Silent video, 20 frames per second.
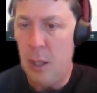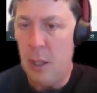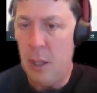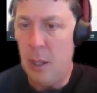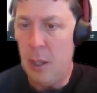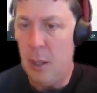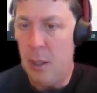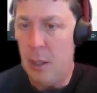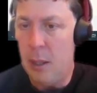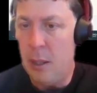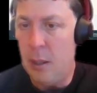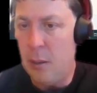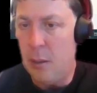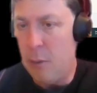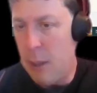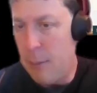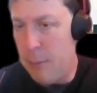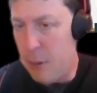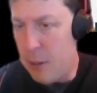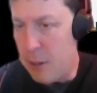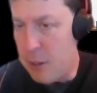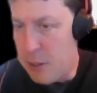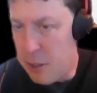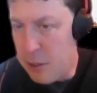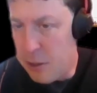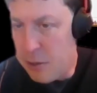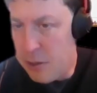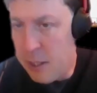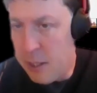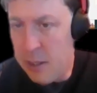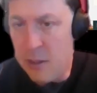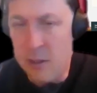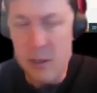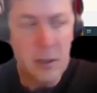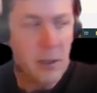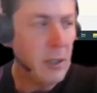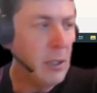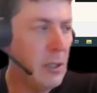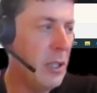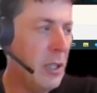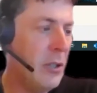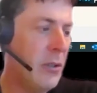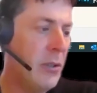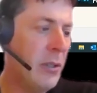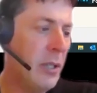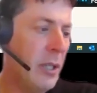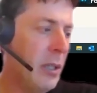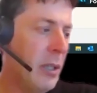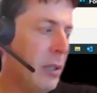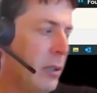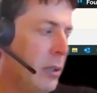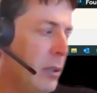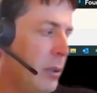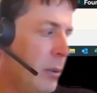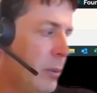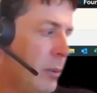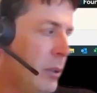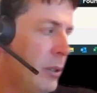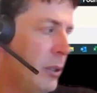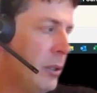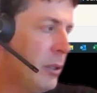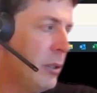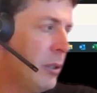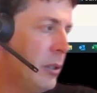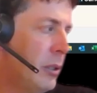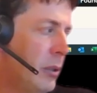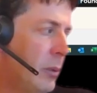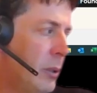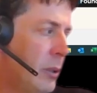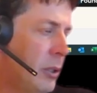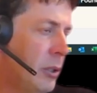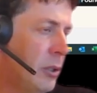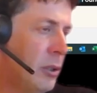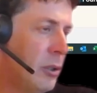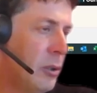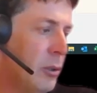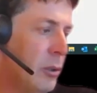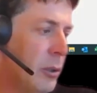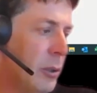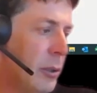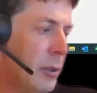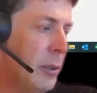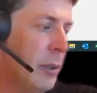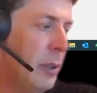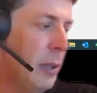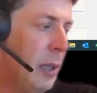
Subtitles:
Rama, so you said it's interesting, which is good.